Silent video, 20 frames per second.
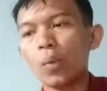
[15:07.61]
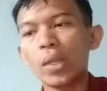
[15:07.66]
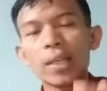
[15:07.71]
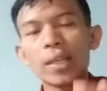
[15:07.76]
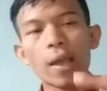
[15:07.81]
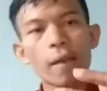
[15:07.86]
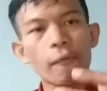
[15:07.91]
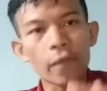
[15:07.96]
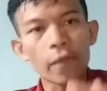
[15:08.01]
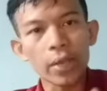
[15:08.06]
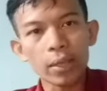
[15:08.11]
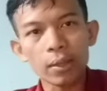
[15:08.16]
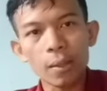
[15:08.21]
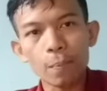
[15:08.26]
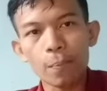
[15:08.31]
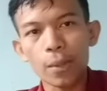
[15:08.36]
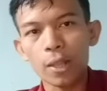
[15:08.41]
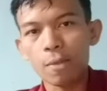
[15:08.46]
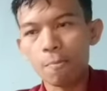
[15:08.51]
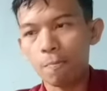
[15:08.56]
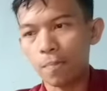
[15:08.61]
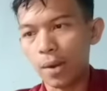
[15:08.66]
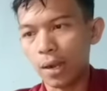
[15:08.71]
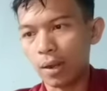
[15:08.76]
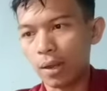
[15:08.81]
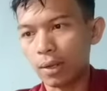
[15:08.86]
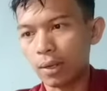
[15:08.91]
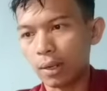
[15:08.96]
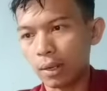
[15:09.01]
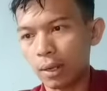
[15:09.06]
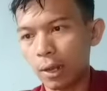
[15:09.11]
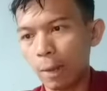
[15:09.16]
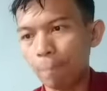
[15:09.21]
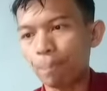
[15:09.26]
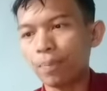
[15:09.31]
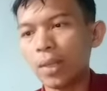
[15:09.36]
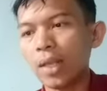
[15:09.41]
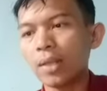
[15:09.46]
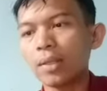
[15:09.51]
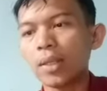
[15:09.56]
with effectively
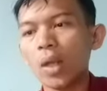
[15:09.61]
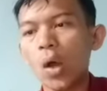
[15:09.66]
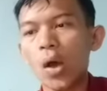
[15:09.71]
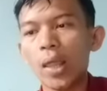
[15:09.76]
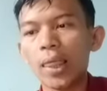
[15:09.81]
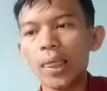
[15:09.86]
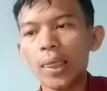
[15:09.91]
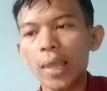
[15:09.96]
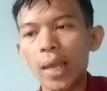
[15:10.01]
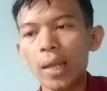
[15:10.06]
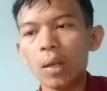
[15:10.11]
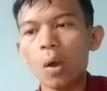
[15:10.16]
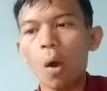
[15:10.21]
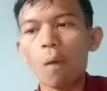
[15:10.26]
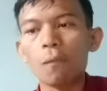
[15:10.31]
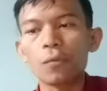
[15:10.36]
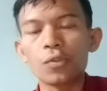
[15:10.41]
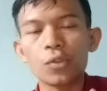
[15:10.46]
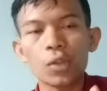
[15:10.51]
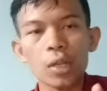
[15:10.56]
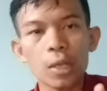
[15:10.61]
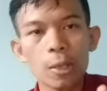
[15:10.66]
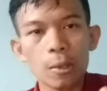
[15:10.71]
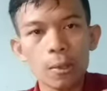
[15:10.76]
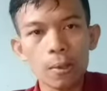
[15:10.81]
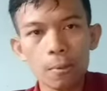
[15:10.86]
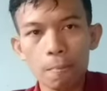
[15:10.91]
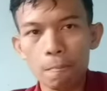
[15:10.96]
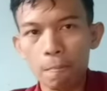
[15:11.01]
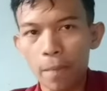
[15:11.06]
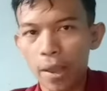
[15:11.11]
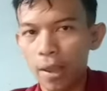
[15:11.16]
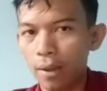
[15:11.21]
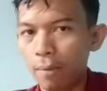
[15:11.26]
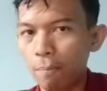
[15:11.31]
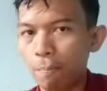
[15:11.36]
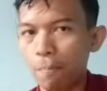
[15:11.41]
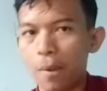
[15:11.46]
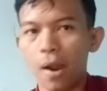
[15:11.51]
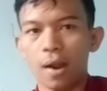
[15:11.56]
paragraph, is content of three
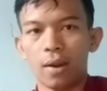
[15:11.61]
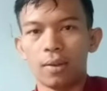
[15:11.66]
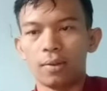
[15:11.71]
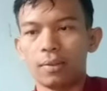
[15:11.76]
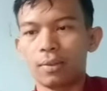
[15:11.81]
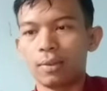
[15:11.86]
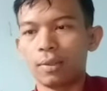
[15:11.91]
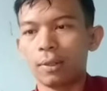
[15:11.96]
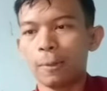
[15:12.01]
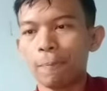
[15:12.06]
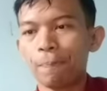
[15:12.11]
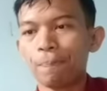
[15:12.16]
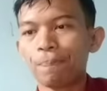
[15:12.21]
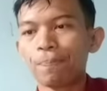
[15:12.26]
main parts.